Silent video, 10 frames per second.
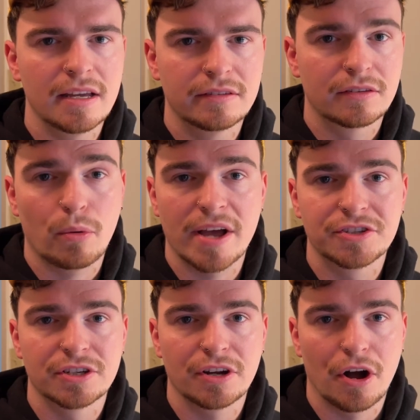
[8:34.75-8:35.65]
is the
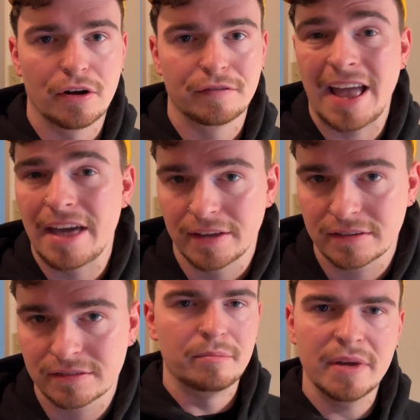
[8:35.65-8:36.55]
question of
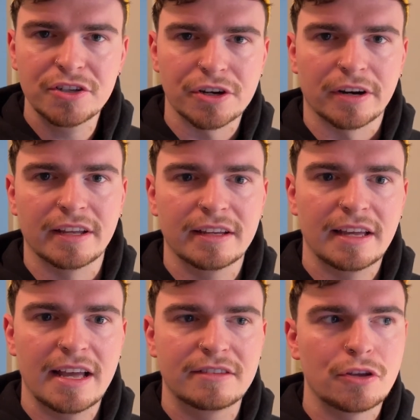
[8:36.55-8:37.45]
ethics. Midjourney,
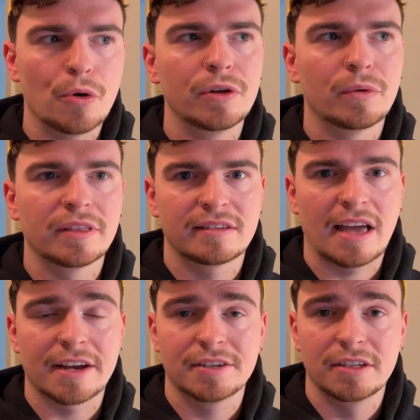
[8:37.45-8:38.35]
it's the only one that's
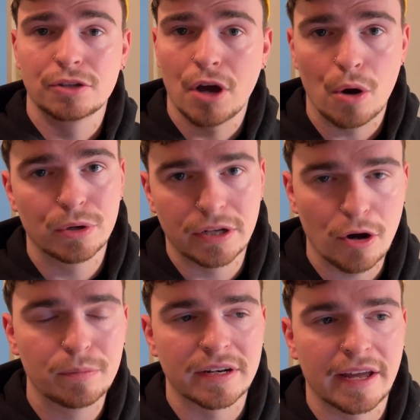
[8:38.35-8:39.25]
actually totally
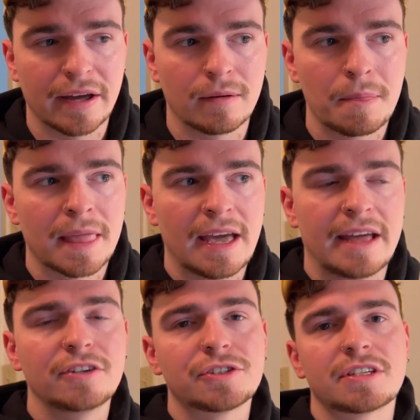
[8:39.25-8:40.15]
open now.
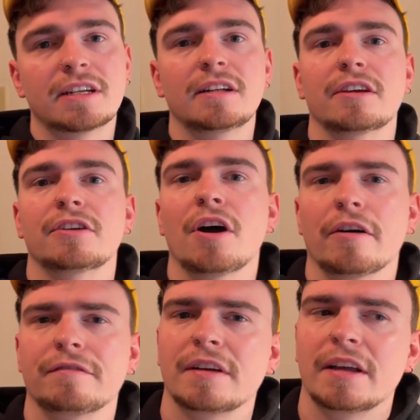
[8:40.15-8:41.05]
And interestingly
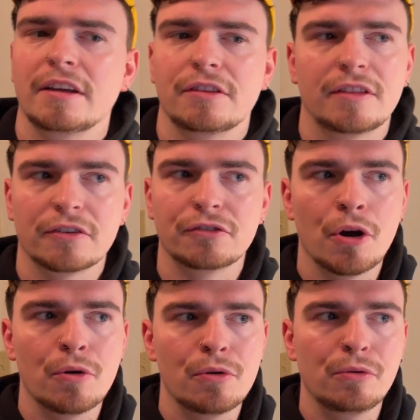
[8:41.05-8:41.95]
enough, there's
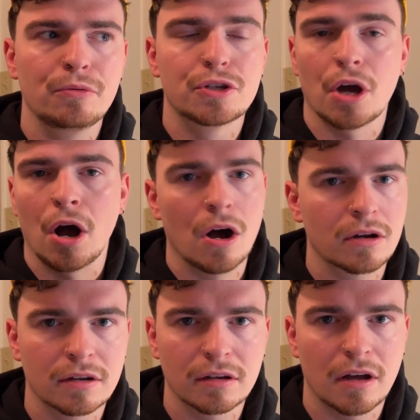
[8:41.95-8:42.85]
no
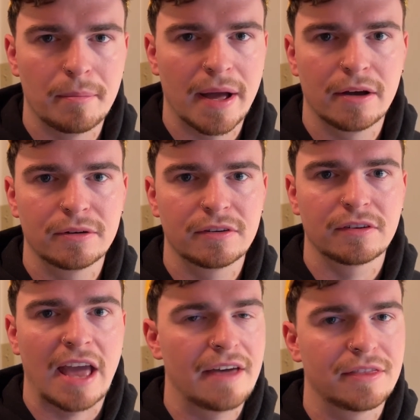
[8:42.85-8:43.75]
talk about
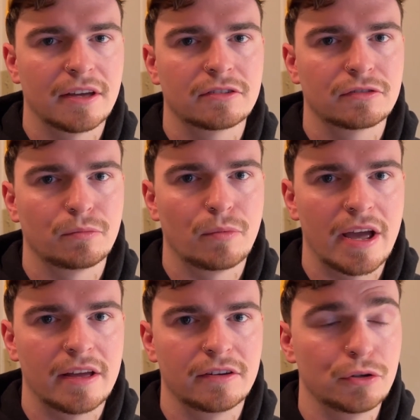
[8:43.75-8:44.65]
ethics
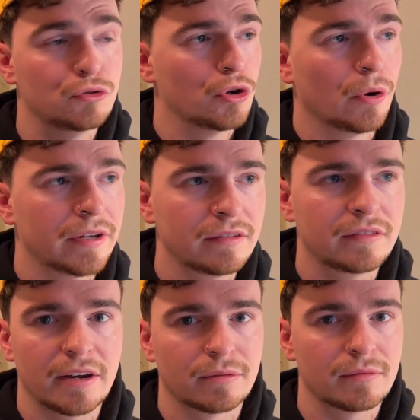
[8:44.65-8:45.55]
when you join.
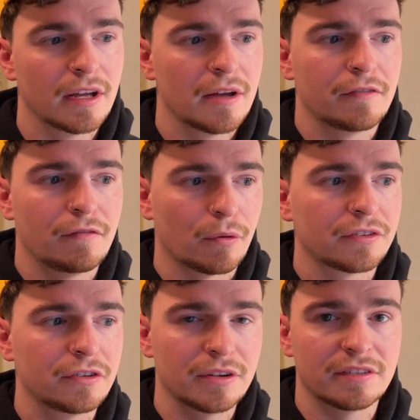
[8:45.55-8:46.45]
They don't force
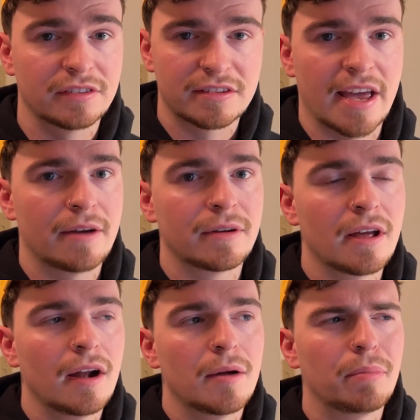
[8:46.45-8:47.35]
you to sit down.
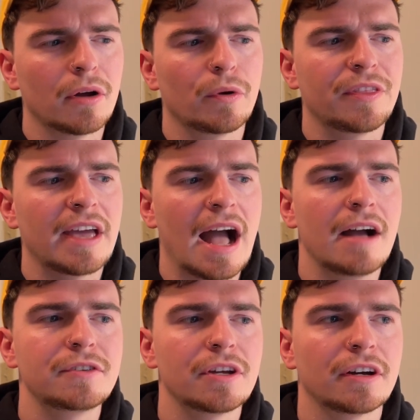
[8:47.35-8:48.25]
But what they
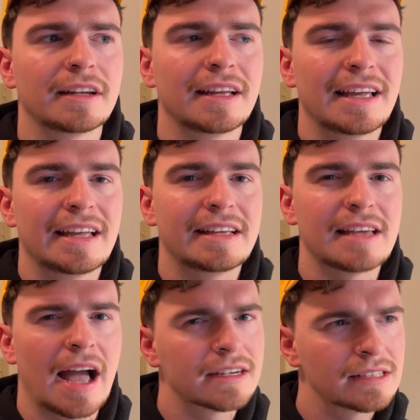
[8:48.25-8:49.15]
have done is
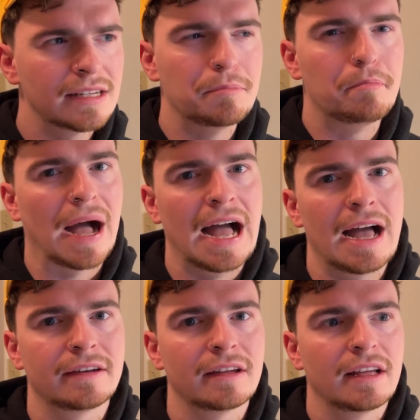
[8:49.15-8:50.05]
actually
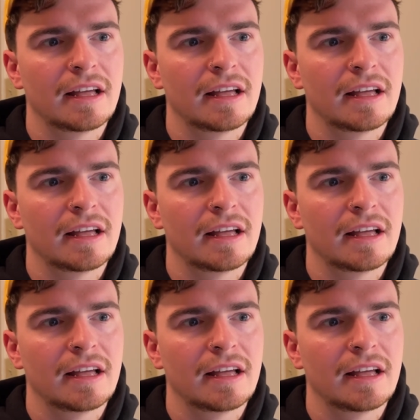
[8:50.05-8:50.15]
ban